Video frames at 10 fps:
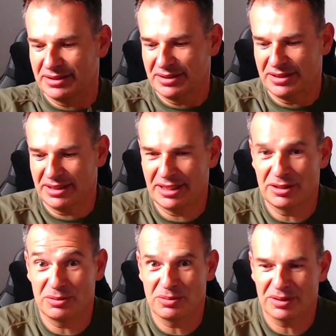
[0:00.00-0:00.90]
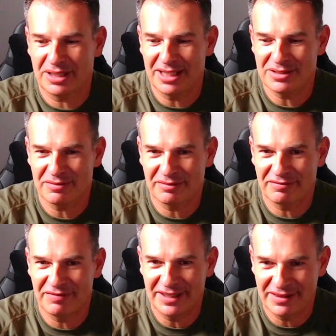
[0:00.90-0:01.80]
Can do all kinds of
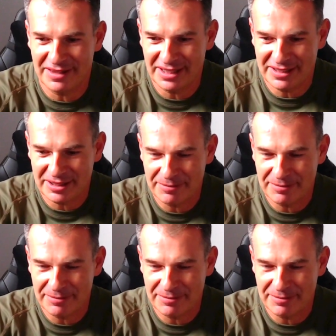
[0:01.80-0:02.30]
funny things.